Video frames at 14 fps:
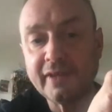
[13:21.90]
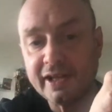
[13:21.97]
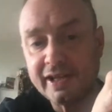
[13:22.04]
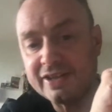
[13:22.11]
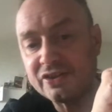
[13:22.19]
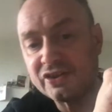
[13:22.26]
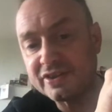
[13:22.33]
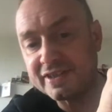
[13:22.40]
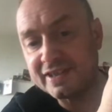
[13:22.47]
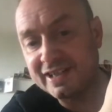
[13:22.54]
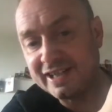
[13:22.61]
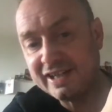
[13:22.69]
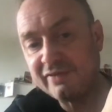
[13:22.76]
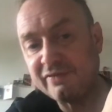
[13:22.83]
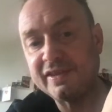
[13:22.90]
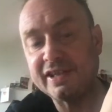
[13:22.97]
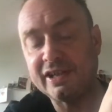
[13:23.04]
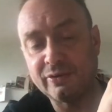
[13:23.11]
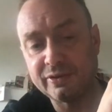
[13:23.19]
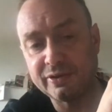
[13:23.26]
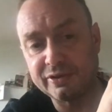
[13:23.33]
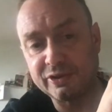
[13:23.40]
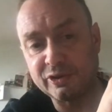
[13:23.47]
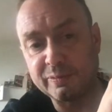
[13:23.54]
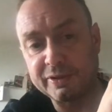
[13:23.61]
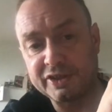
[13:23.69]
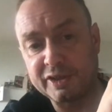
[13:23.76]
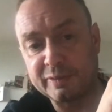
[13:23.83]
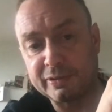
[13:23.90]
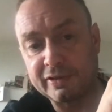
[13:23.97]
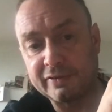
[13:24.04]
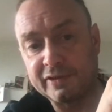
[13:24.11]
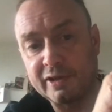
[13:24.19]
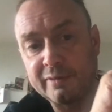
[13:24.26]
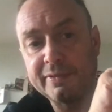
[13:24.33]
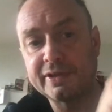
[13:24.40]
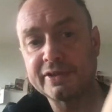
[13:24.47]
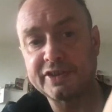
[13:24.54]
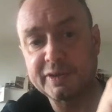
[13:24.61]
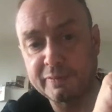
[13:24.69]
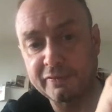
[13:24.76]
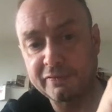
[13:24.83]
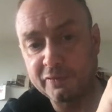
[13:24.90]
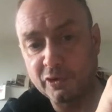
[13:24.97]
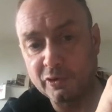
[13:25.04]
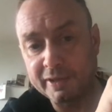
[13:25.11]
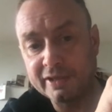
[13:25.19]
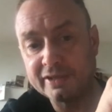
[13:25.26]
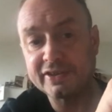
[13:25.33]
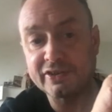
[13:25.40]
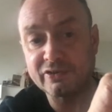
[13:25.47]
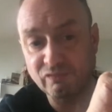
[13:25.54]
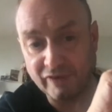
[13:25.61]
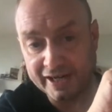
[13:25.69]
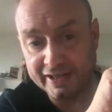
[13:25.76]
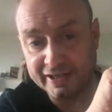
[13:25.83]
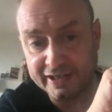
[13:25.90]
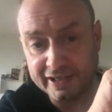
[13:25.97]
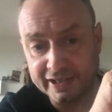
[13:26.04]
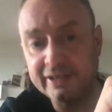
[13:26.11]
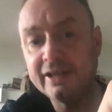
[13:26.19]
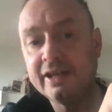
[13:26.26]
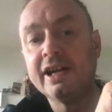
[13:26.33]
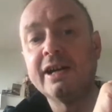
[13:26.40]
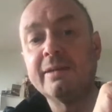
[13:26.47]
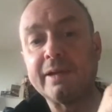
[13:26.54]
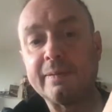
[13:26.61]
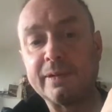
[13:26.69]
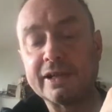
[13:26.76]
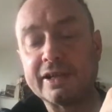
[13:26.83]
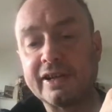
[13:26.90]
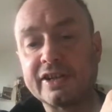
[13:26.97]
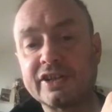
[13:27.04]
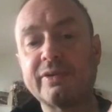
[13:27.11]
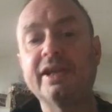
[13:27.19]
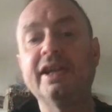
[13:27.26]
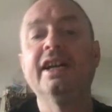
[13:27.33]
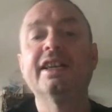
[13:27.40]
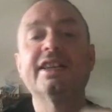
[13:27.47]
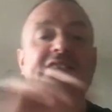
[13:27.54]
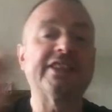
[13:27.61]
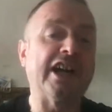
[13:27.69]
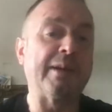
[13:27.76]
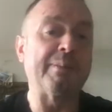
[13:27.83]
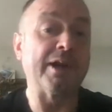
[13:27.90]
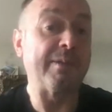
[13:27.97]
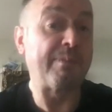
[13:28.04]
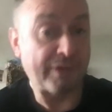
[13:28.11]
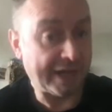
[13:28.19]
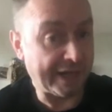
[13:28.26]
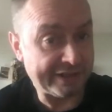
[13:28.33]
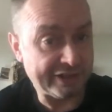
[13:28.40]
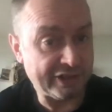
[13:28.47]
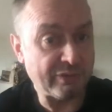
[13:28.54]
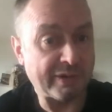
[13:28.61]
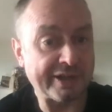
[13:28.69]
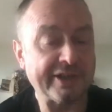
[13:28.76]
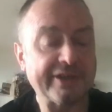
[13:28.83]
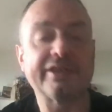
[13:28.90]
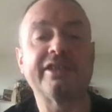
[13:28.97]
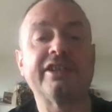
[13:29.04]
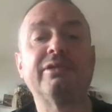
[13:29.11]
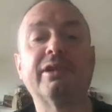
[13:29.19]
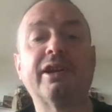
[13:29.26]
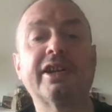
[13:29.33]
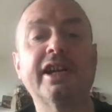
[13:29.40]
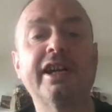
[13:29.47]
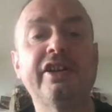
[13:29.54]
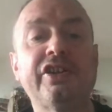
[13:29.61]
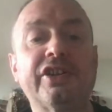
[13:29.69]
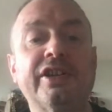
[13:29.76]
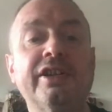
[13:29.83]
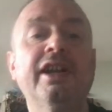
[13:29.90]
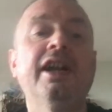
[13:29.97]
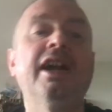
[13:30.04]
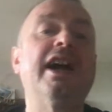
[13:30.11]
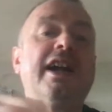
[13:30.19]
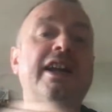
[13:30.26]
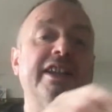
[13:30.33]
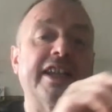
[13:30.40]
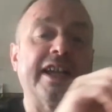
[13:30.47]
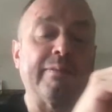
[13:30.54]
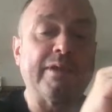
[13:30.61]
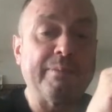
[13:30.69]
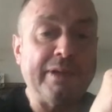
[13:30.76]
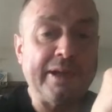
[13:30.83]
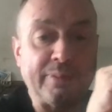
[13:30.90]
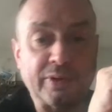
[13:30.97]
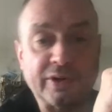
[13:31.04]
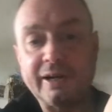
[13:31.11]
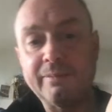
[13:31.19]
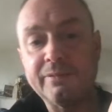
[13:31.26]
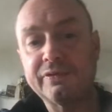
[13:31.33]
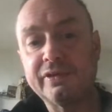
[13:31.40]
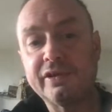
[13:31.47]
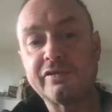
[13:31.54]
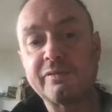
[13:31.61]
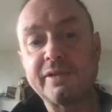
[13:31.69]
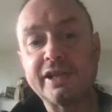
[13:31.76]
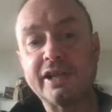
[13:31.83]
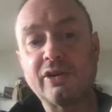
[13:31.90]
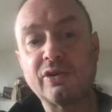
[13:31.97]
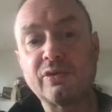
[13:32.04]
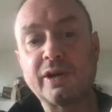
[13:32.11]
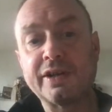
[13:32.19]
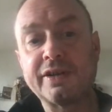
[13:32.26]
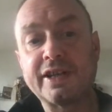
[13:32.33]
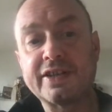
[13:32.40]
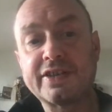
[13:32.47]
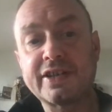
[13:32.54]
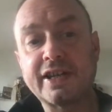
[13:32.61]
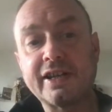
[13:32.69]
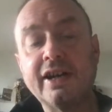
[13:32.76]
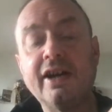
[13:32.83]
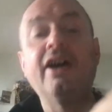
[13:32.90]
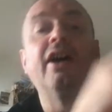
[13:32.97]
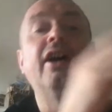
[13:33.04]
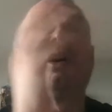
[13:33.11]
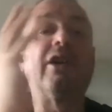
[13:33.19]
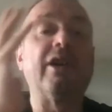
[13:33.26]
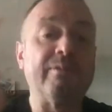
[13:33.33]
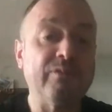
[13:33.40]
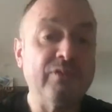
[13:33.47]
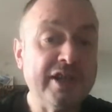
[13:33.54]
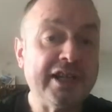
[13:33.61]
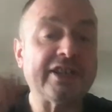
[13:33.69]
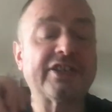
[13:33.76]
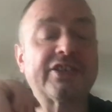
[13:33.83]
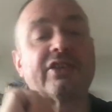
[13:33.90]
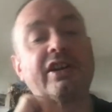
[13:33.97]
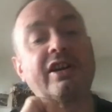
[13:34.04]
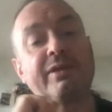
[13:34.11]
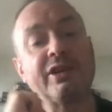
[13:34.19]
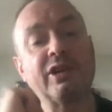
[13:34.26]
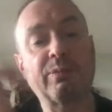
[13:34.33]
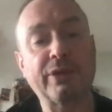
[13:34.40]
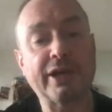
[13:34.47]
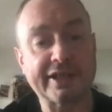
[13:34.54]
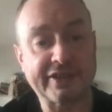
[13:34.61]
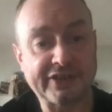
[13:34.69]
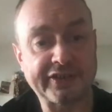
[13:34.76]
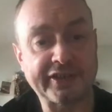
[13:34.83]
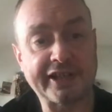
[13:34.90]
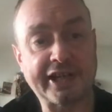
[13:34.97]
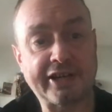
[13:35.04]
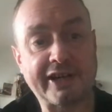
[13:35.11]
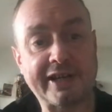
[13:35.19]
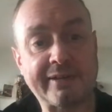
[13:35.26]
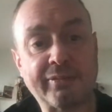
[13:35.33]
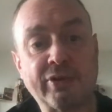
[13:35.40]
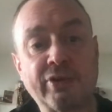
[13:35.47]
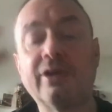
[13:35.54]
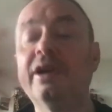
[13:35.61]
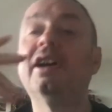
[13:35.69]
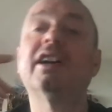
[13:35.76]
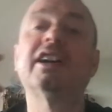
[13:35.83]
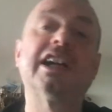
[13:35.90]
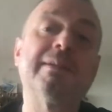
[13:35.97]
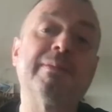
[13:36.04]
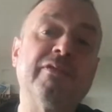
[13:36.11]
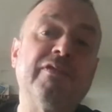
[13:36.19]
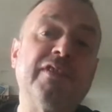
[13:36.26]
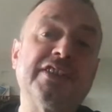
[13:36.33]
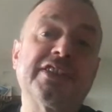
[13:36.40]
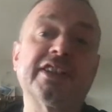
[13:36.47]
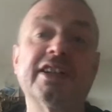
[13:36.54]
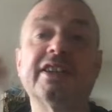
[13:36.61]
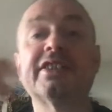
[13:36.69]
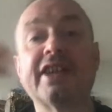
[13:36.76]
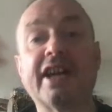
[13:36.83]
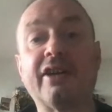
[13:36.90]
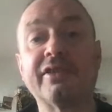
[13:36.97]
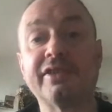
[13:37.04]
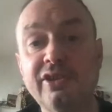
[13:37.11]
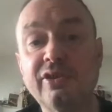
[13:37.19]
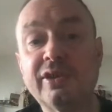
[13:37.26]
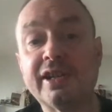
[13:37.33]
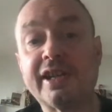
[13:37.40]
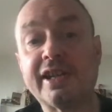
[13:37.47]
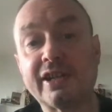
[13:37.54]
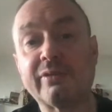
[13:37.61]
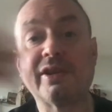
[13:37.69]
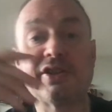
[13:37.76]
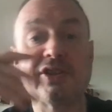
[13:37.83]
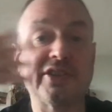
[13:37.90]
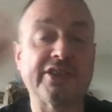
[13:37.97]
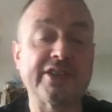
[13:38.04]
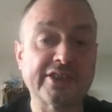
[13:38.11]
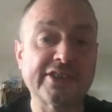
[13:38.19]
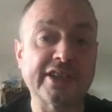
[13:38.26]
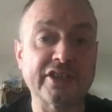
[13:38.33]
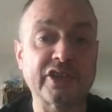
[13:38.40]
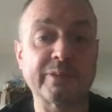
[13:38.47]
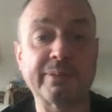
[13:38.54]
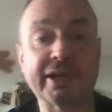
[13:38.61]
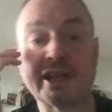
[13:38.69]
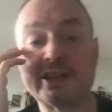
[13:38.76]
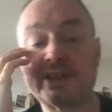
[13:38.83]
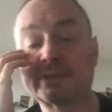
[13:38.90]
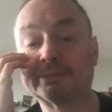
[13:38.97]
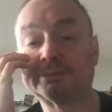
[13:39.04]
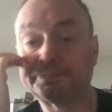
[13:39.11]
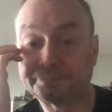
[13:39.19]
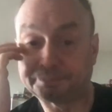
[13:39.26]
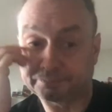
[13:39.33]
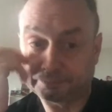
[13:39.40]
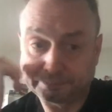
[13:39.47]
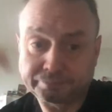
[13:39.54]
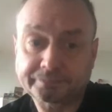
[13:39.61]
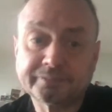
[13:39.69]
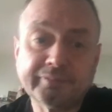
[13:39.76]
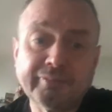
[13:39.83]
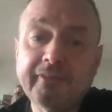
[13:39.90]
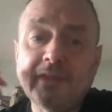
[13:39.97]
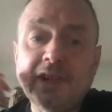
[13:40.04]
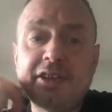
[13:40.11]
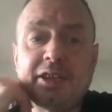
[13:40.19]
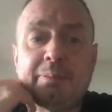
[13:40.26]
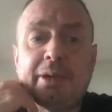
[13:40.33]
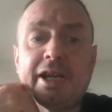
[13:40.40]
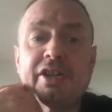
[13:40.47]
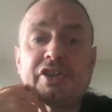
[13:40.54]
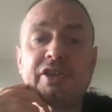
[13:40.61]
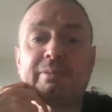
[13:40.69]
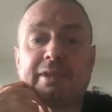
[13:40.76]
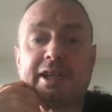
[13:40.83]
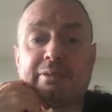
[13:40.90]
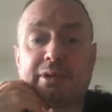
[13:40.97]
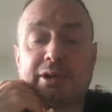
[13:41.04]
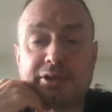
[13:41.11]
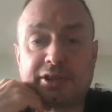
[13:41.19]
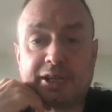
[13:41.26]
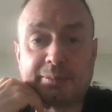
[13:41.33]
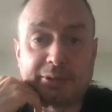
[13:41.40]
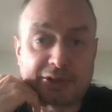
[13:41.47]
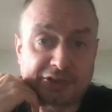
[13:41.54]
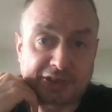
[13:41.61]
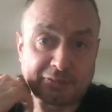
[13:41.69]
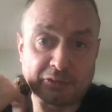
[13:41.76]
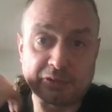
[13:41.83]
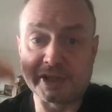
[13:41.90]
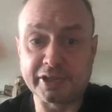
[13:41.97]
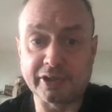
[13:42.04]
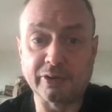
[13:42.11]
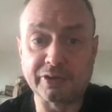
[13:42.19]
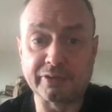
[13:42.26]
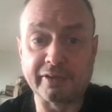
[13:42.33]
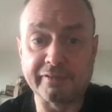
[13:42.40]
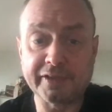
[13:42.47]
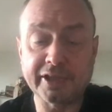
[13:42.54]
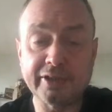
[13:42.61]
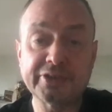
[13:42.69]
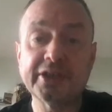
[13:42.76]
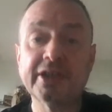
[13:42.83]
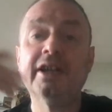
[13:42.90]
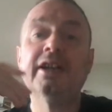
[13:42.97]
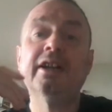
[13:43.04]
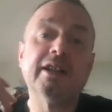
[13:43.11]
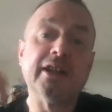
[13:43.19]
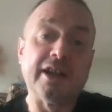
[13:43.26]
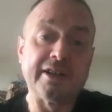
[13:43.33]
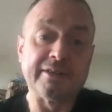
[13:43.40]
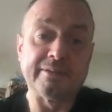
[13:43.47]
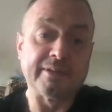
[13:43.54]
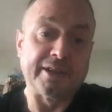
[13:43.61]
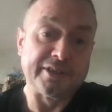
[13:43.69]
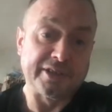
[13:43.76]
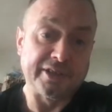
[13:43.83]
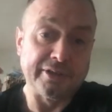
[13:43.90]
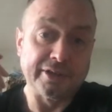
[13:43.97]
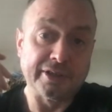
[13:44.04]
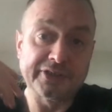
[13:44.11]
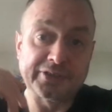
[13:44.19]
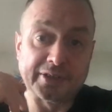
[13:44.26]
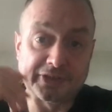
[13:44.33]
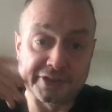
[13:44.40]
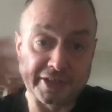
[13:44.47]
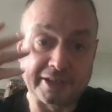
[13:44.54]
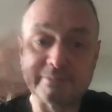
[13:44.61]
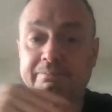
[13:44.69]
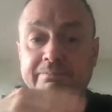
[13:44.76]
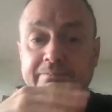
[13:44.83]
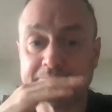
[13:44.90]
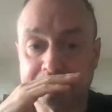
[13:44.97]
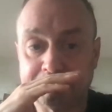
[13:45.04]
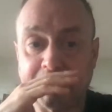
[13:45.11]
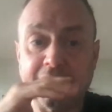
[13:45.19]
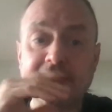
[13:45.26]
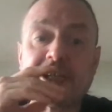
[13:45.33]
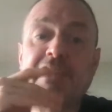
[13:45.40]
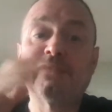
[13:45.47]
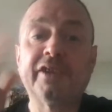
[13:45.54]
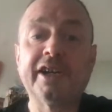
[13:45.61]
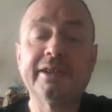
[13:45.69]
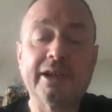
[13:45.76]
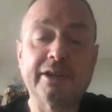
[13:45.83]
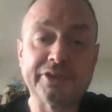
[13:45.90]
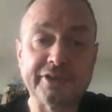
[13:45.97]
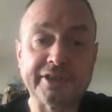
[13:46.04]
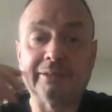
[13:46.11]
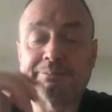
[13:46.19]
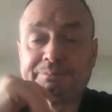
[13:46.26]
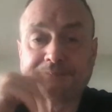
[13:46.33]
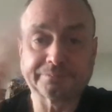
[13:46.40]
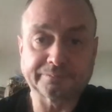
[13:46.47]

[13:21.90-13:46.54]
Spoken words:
is just leave the old Google Business Profile because it's performing, because it's ranking, people are going to it, set up a brand new one at the new location. And again, when people come through from the old one, they say, oh, I'm really sorry, we're not practicing there anymore. Come and visit us at our new clinic, which is in such a place. And the patient may well look at it because they've already got all the reviews and the kudos. They'll say, okay, fine, I'll do that.